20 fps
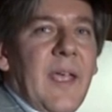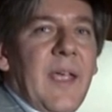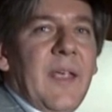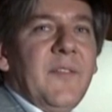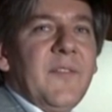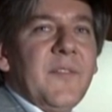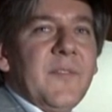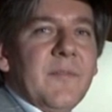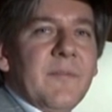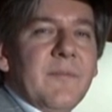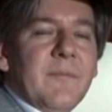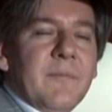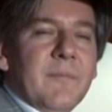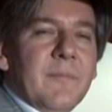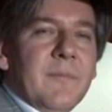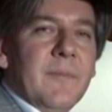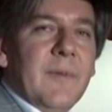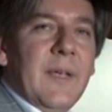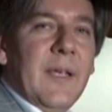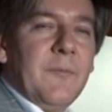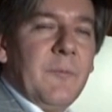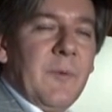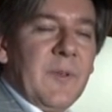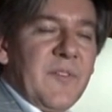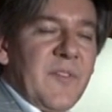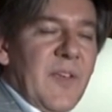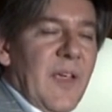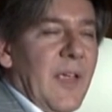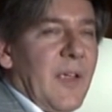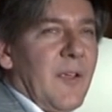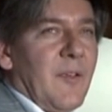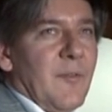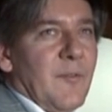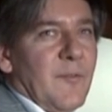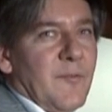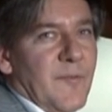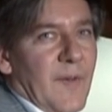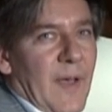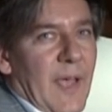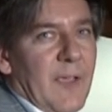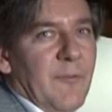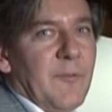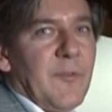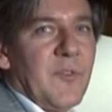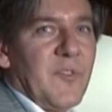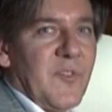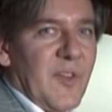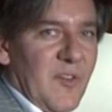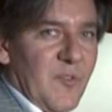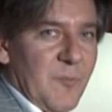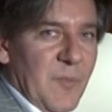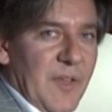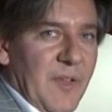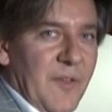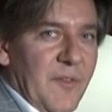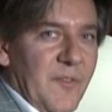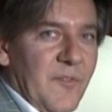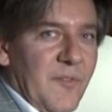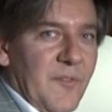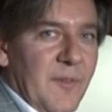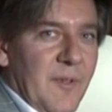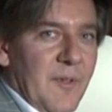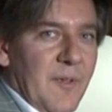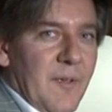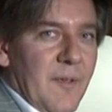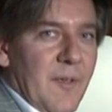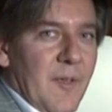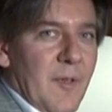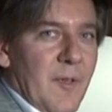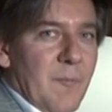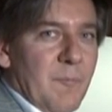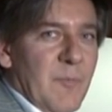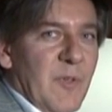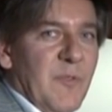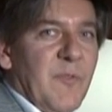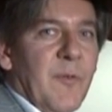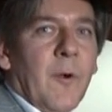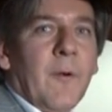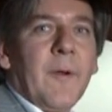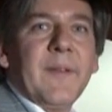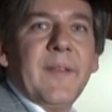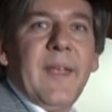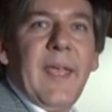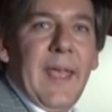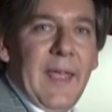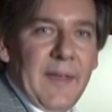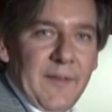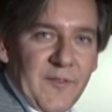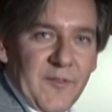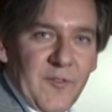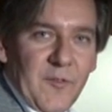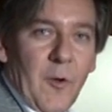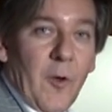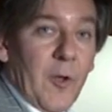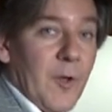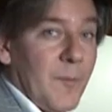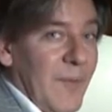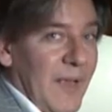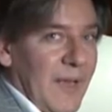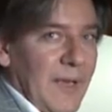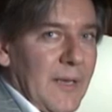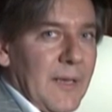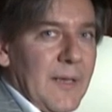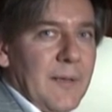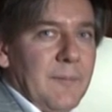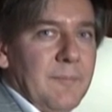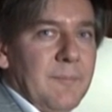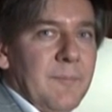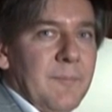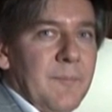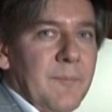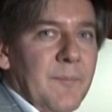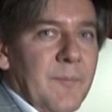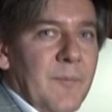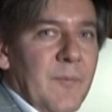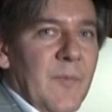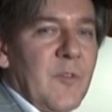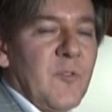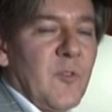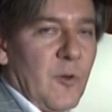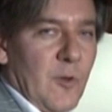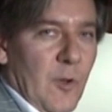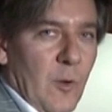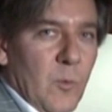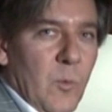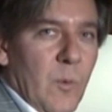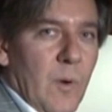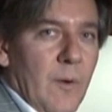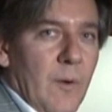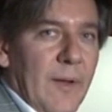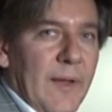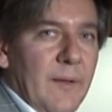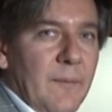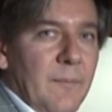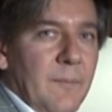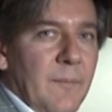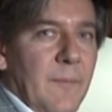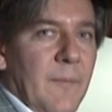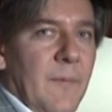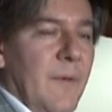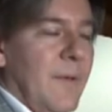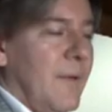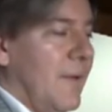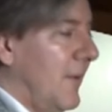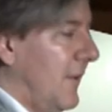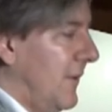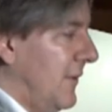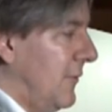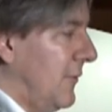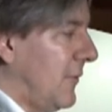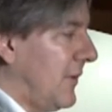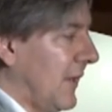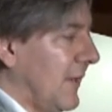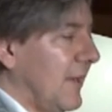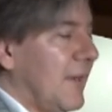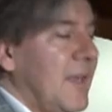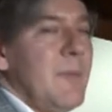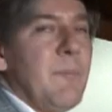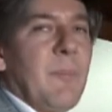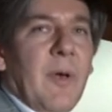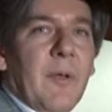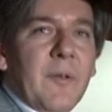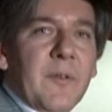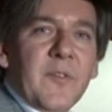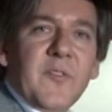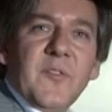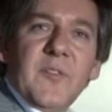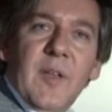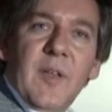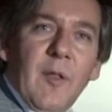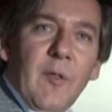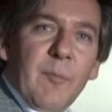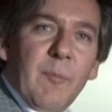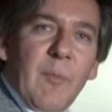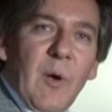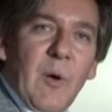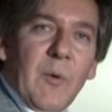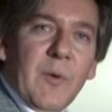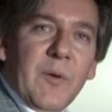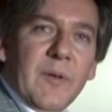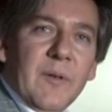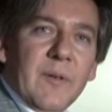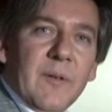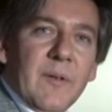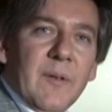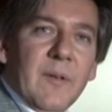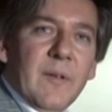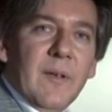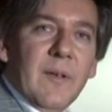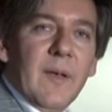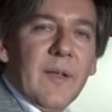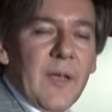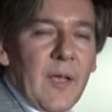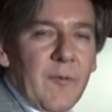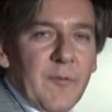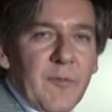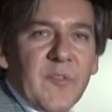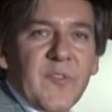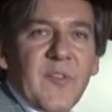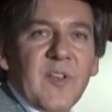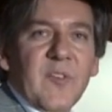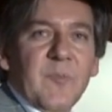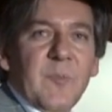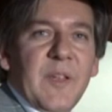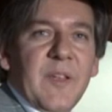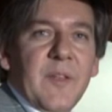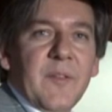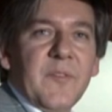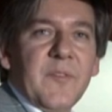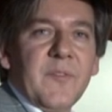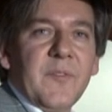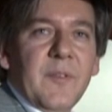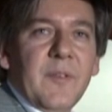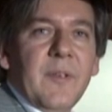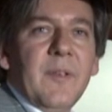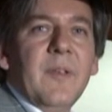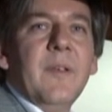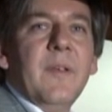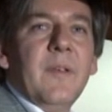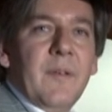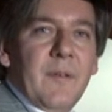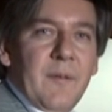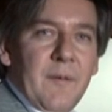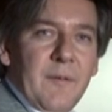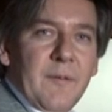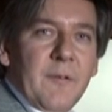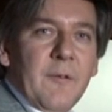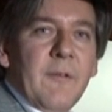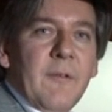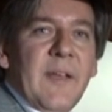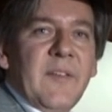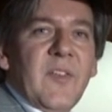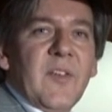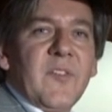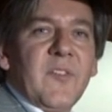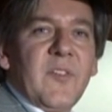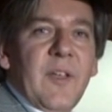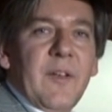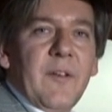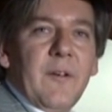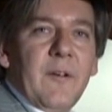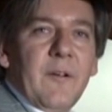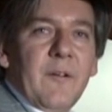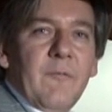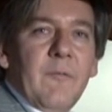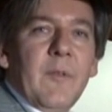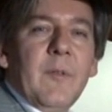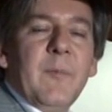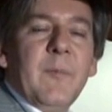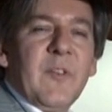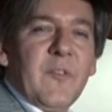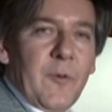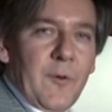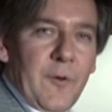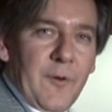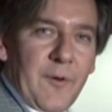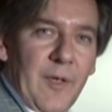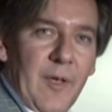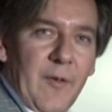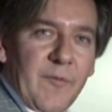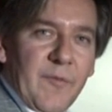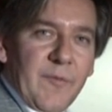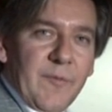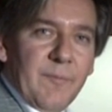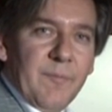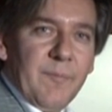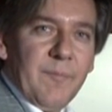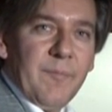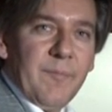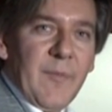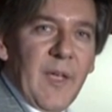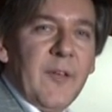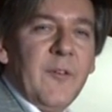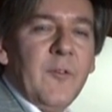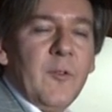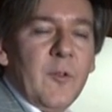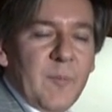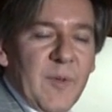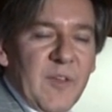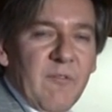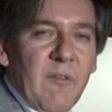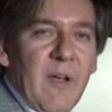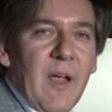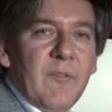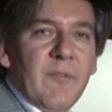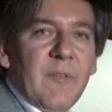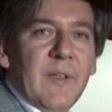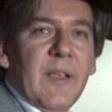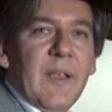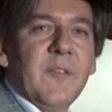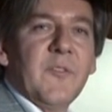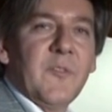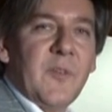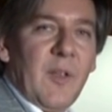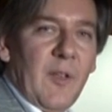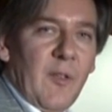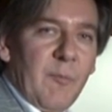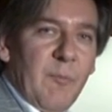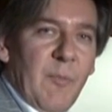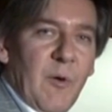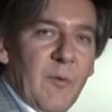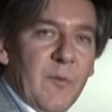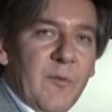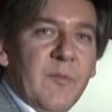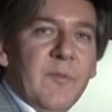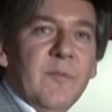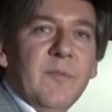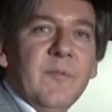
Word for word: case, it will take five to six minutes before it ends automatically. So don't worry, you can keep on the stealth mode and after six minutes, the range extender will be turned off and you'll be driving in stealth mode